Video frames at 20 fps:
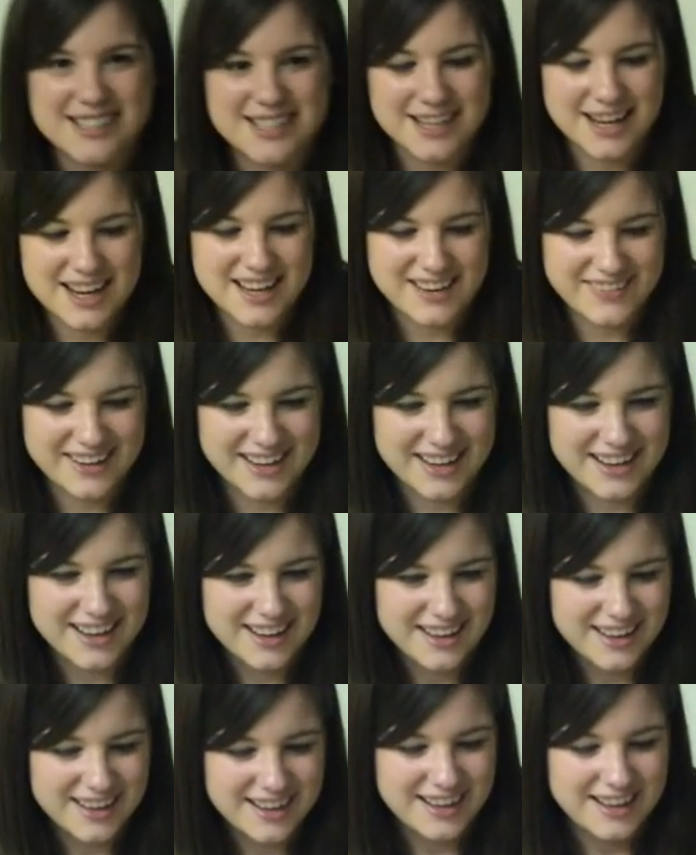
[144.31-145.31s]
salmon.
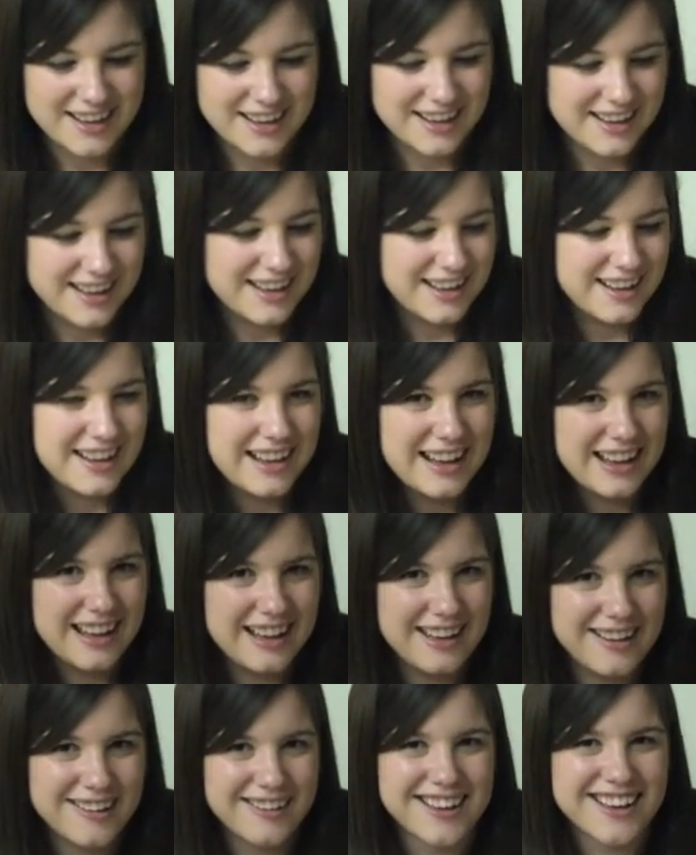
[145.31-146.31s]
You could kiss her.
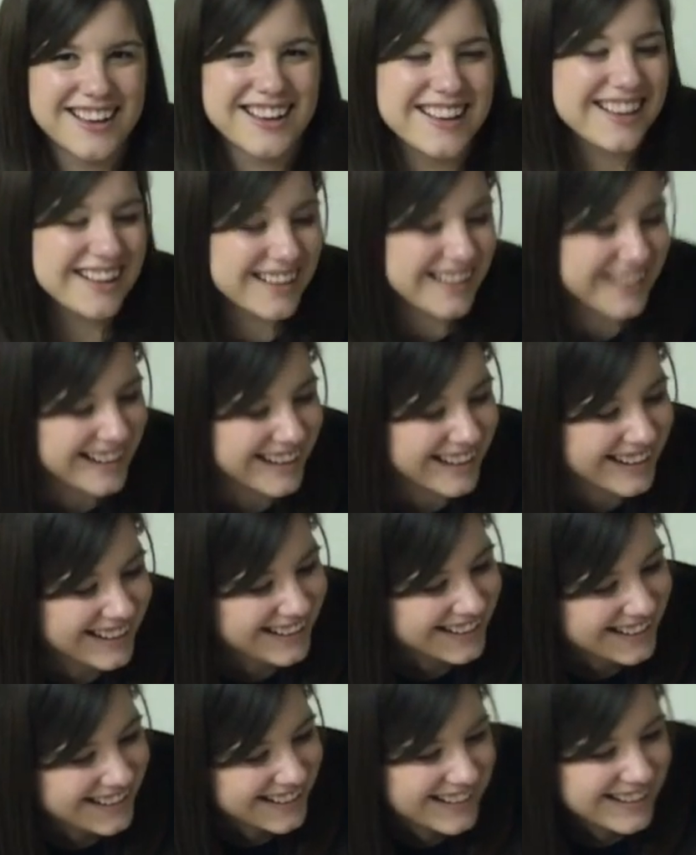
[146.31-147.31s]

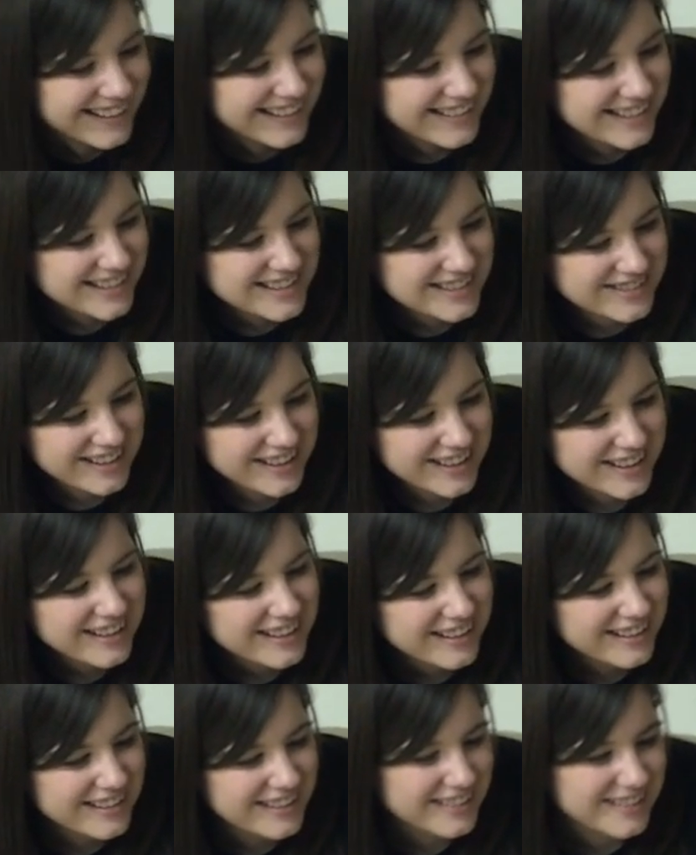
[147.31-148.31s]
That's weird.
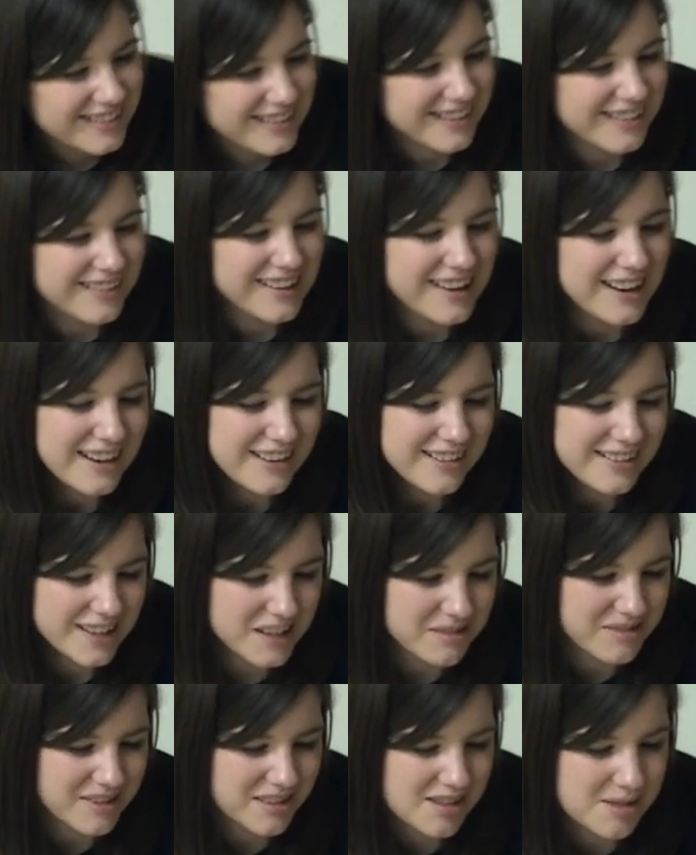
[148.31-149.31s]
Alright, I don't
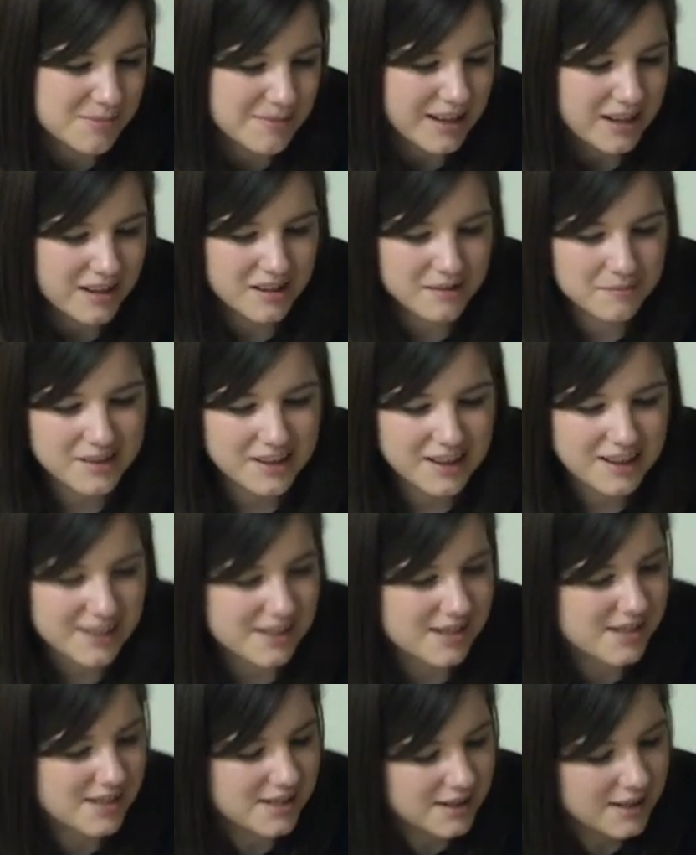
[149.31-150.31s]
need to put this back in the
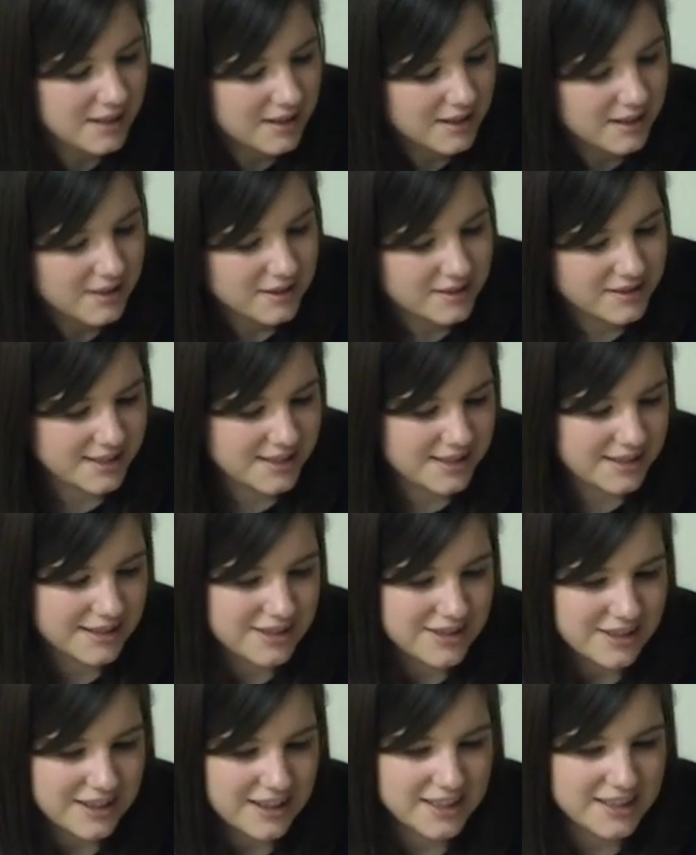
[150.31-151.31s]
box. Just the
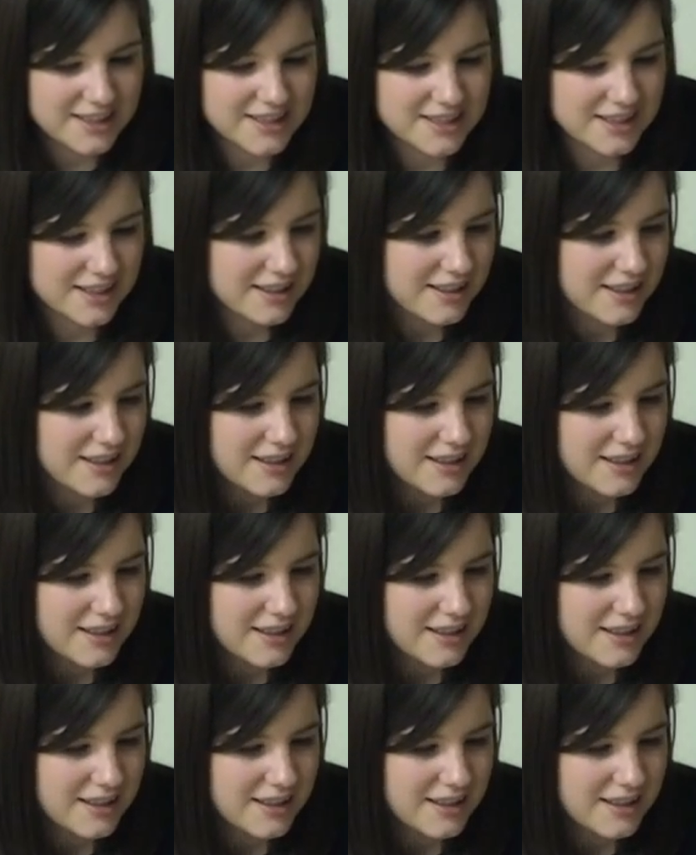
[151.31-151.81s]
trash.